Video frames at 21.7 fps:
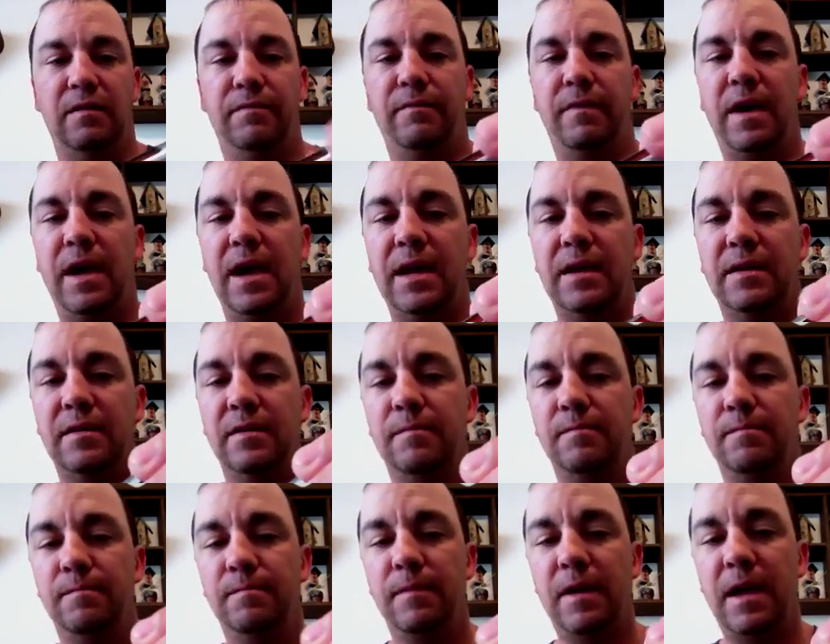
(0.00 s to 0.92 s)
I had
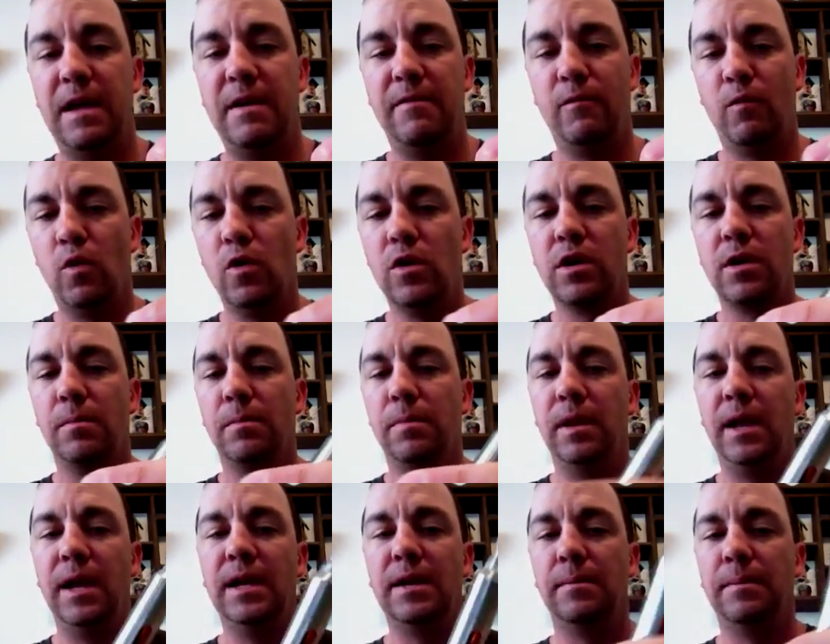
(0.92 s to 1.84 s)
to have one
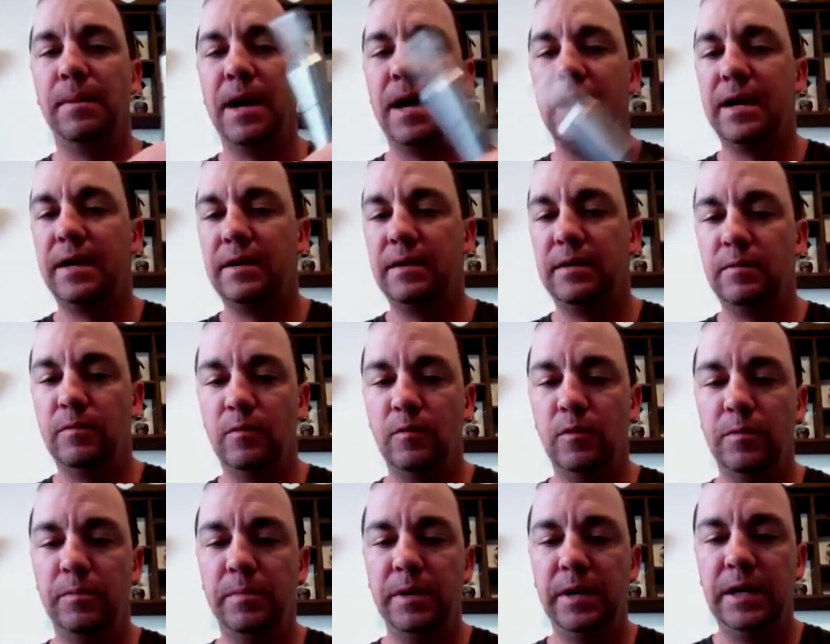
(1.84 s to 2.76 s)
complaint about it,
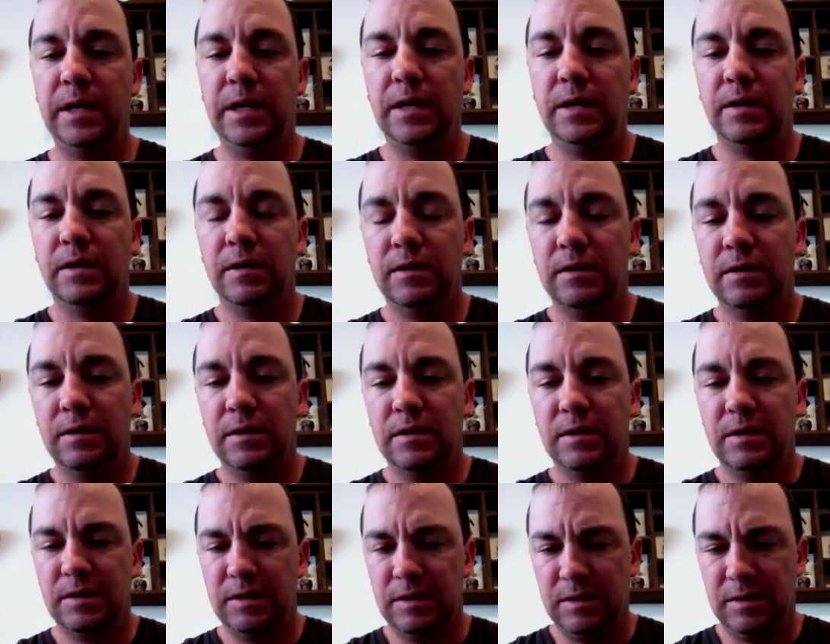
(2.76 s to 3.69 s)
would be
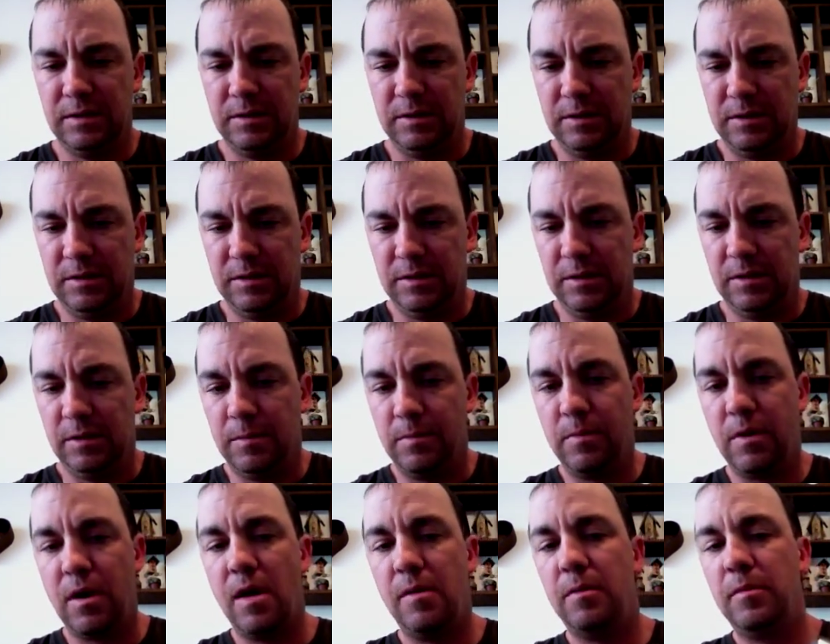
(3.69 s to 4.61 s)

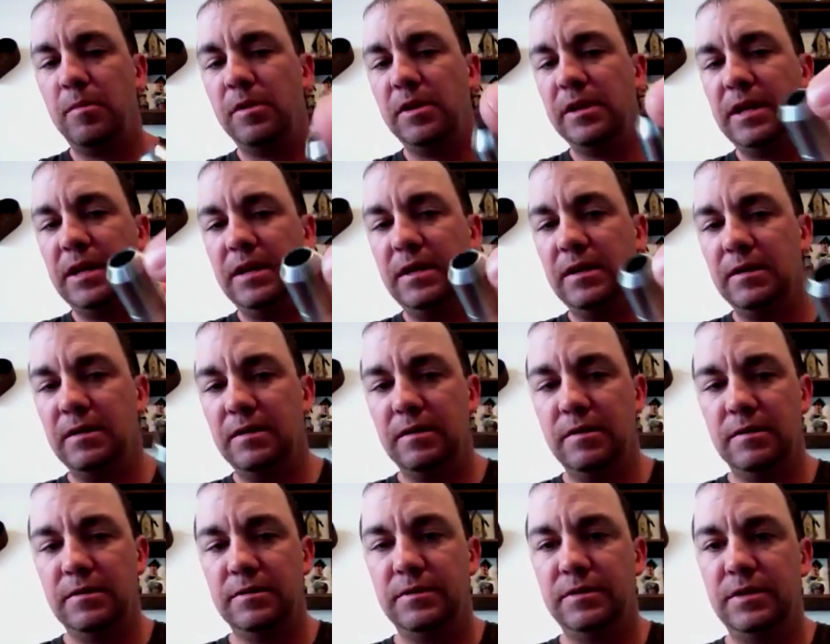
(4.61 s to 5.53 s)
probably
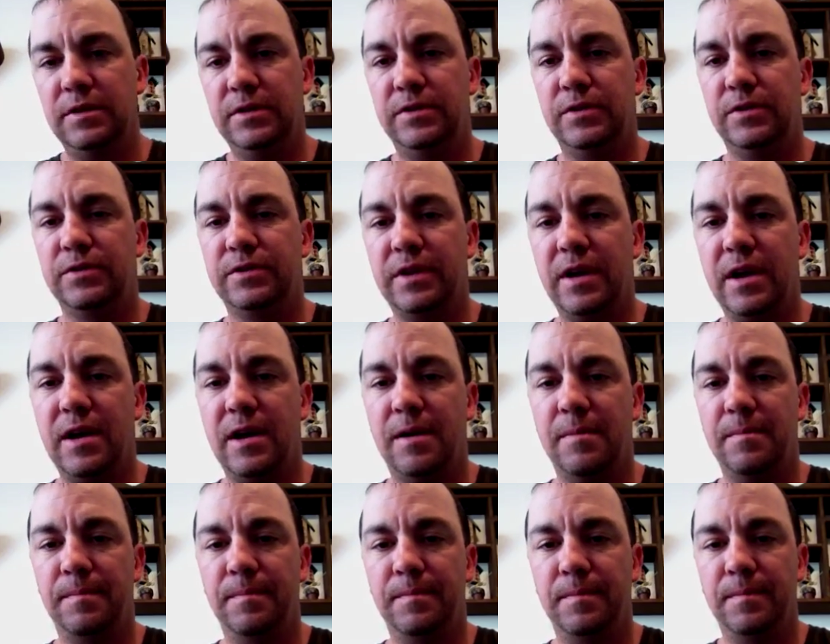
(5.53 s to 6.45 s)
just your
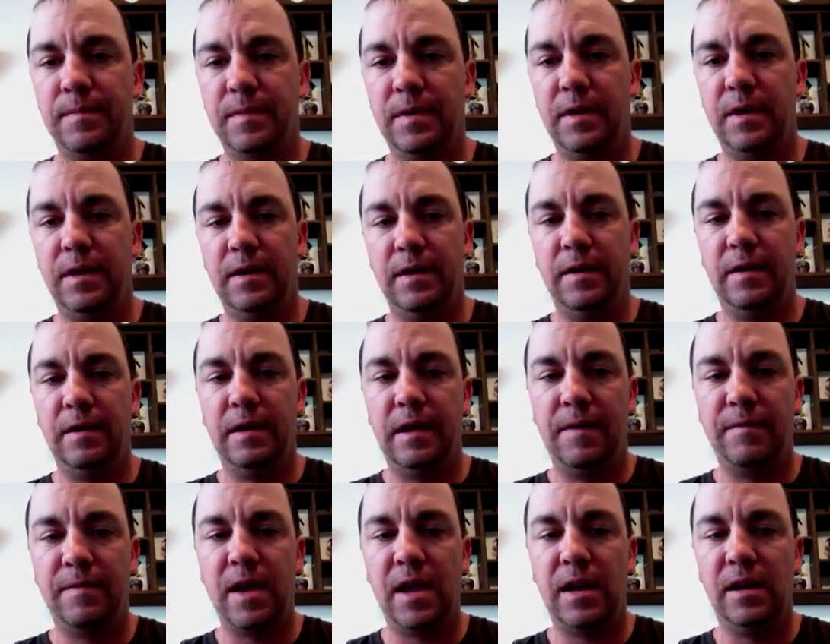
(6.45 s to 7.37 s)
top.
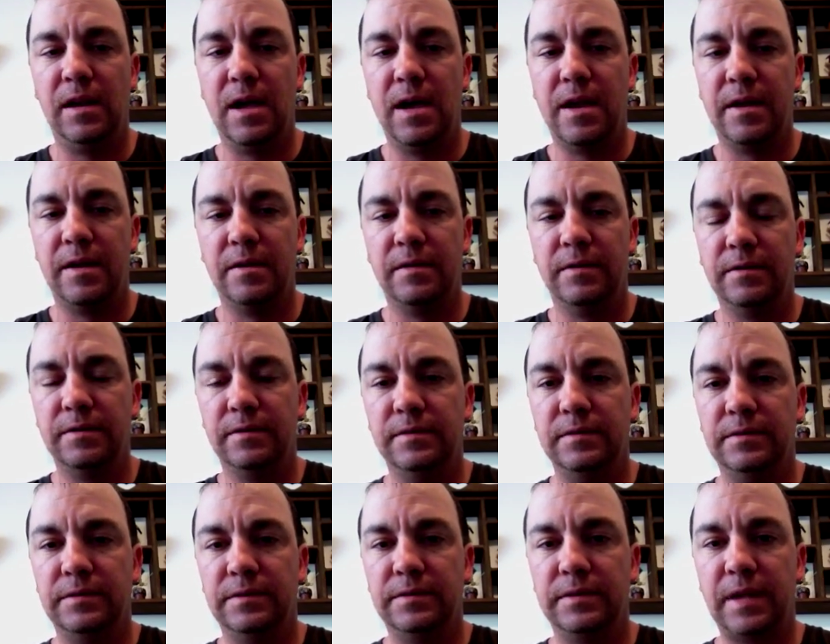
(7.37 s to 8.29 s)
I've got a lot of
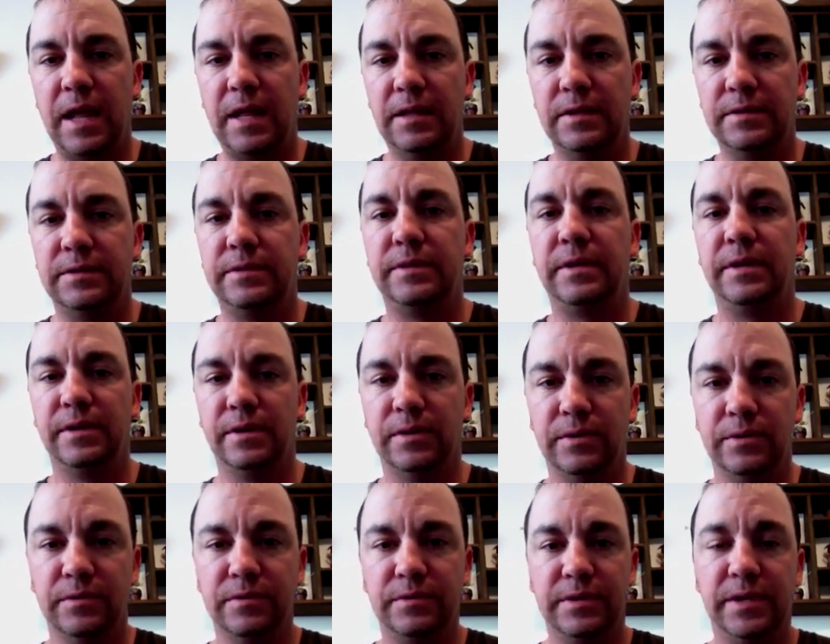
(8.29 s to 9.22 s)
stainless
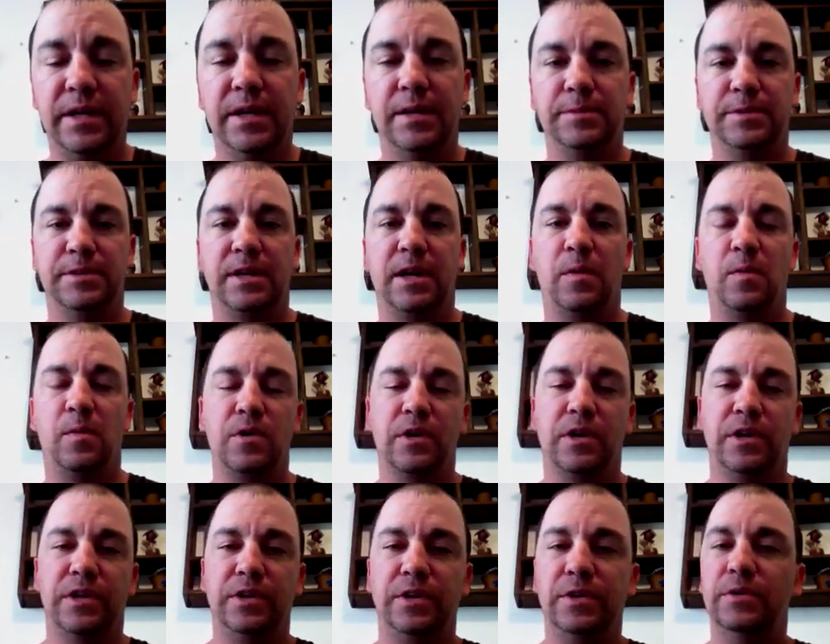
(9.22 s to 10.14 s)
steel tips that I
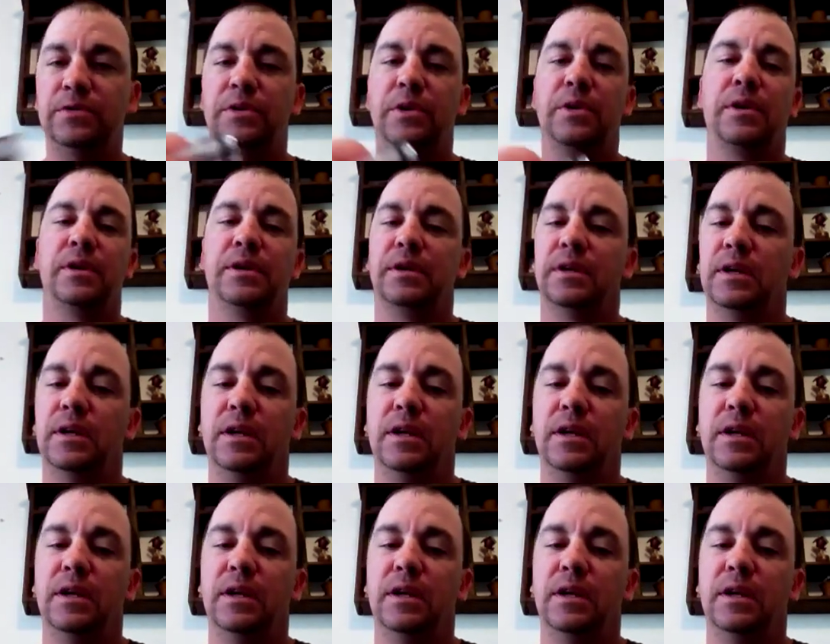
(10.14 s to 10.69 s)
wanted to use on it.